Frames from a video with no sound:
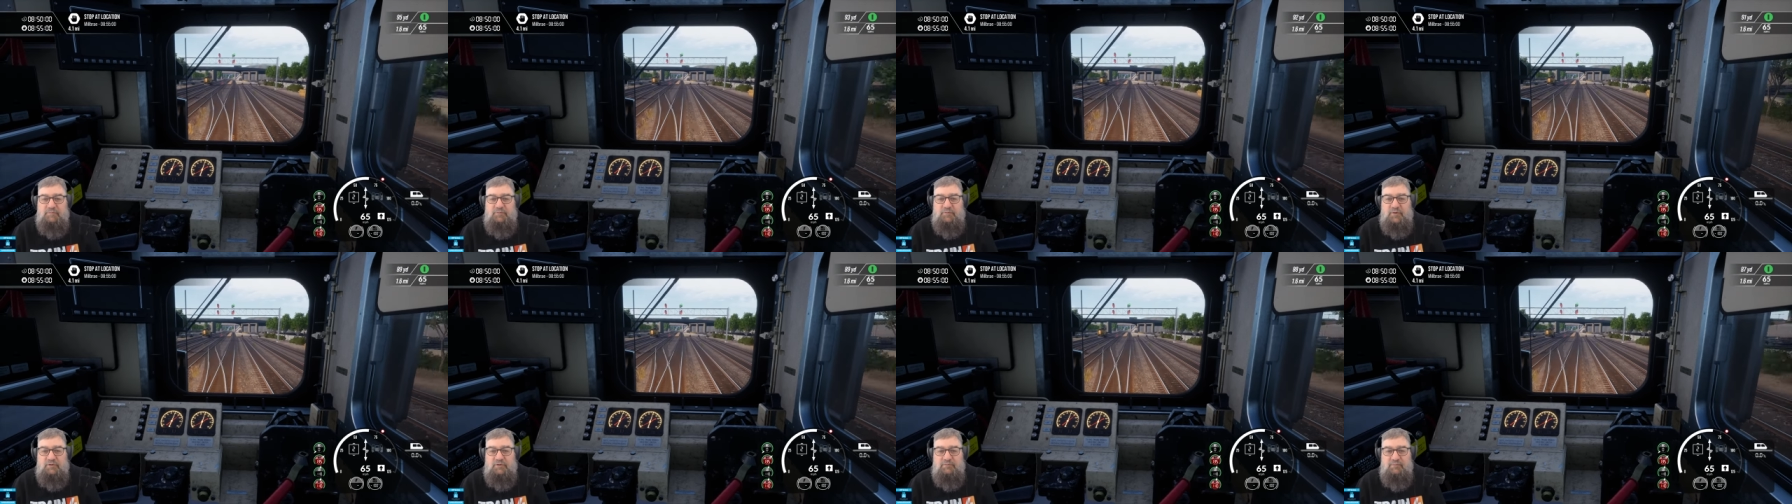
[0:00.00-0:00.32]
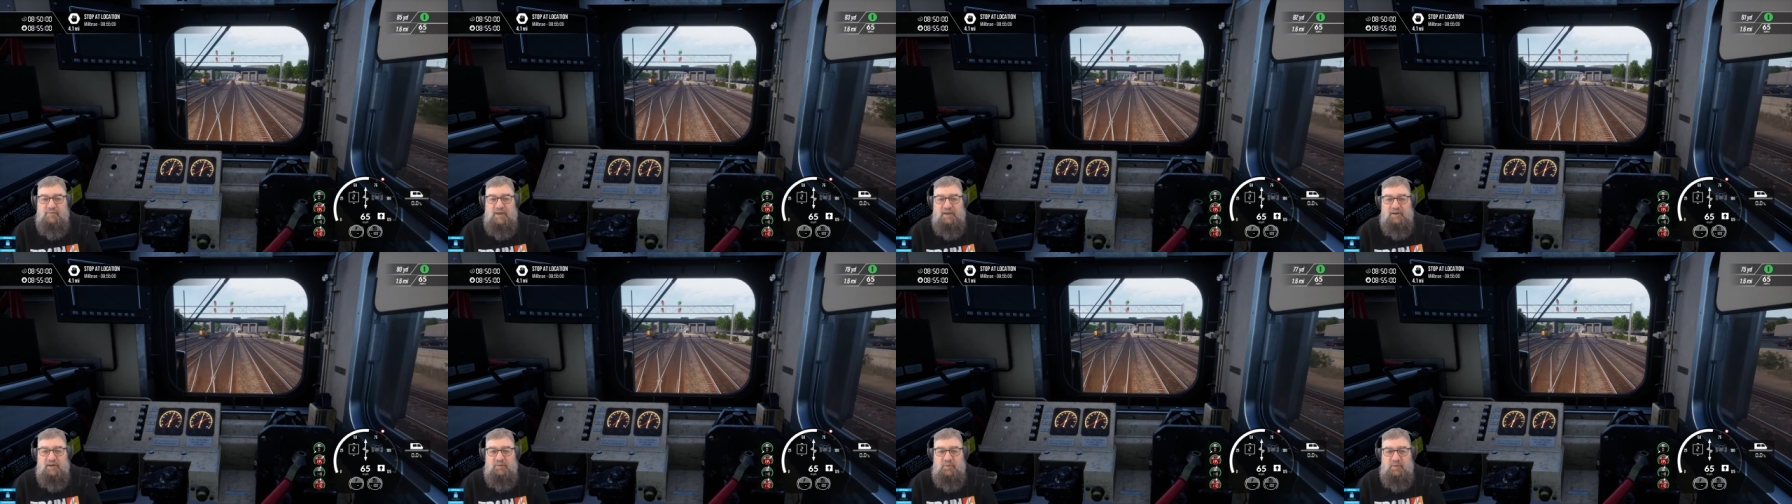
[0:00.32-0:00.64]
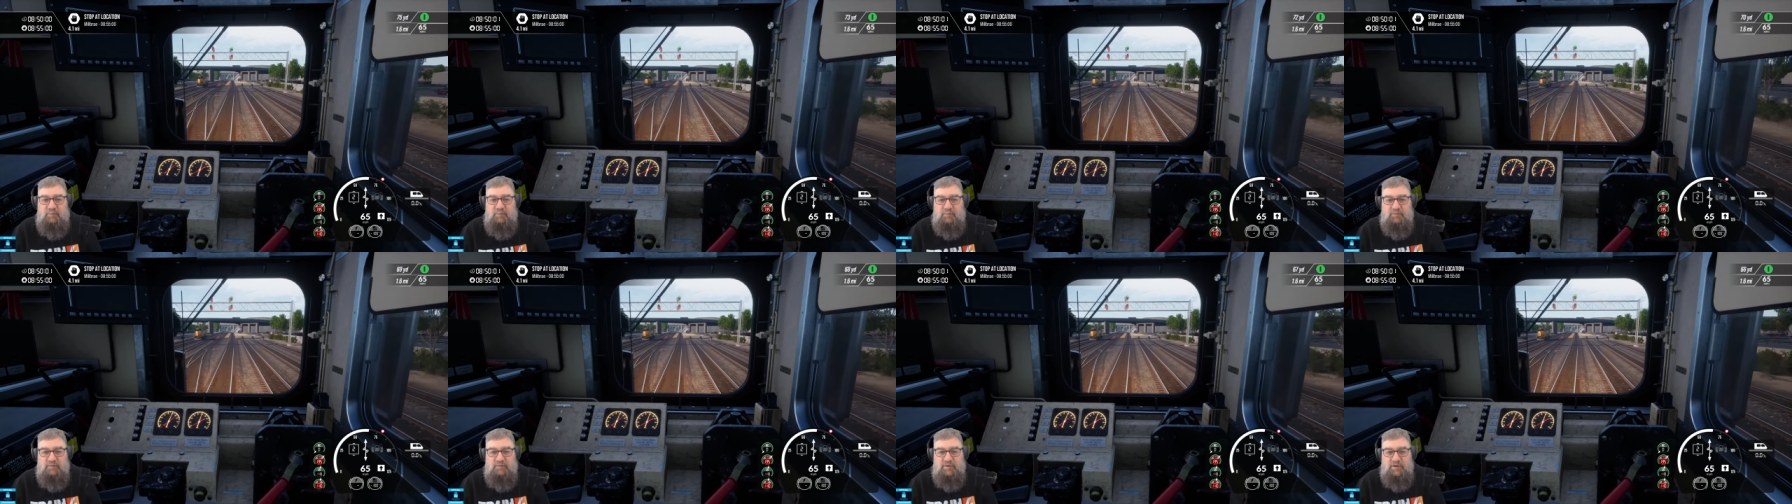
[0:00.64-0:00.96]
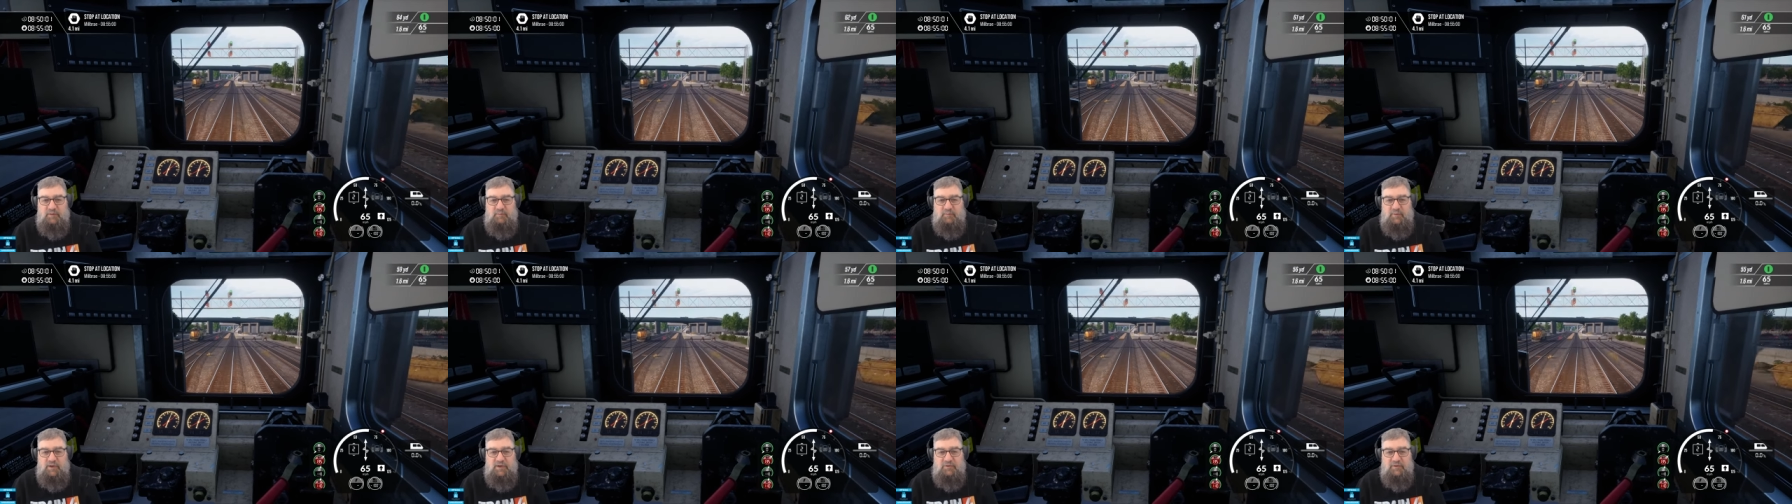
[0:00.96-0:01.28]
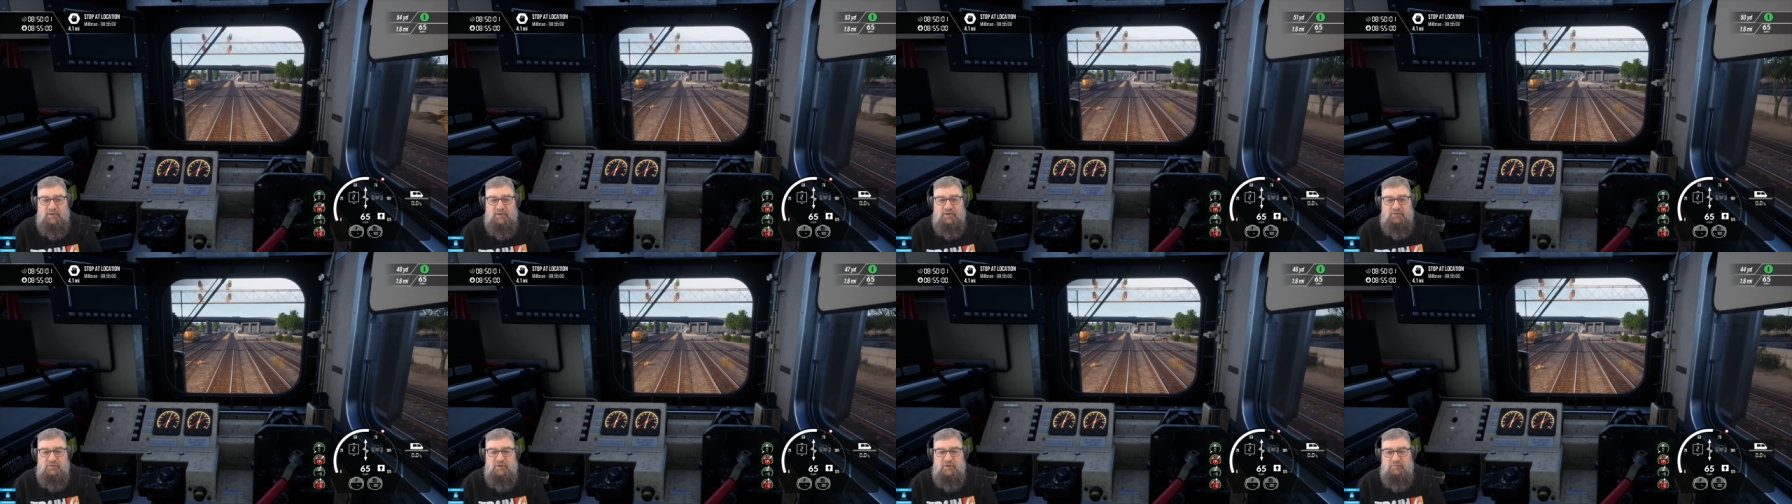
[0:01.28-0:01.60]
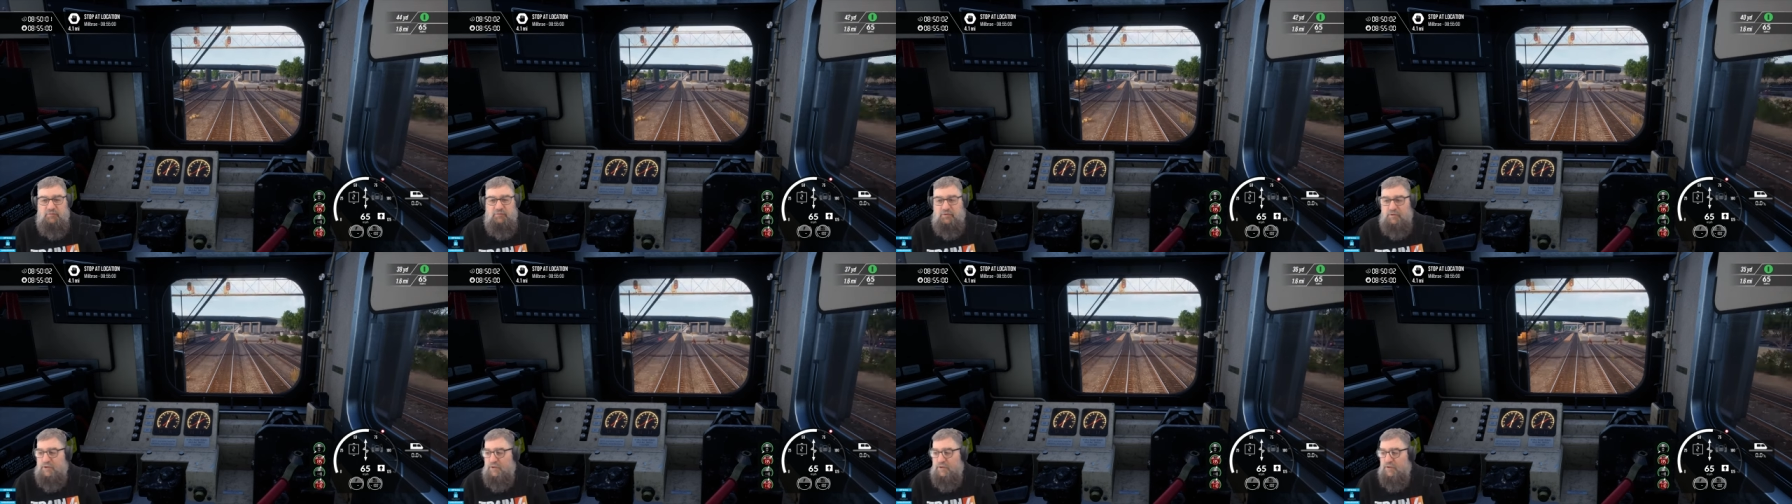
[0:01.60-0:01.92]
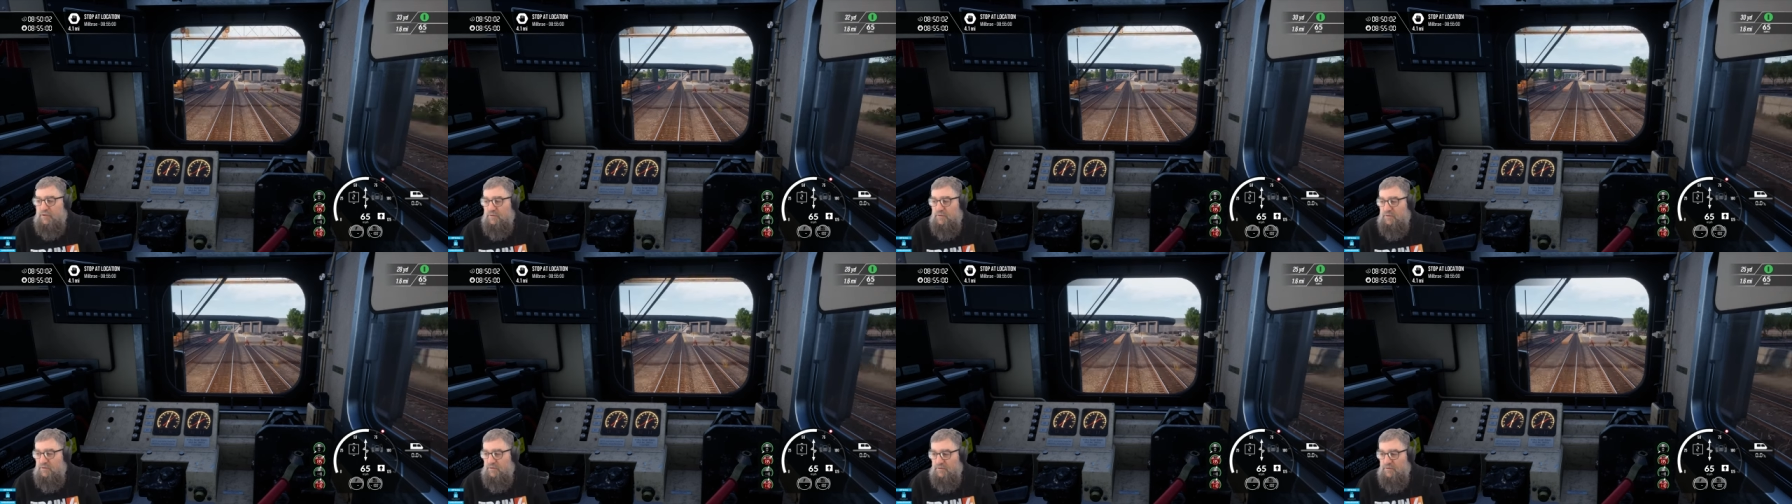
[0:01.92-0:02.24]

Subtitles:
But how do people feel about that generally?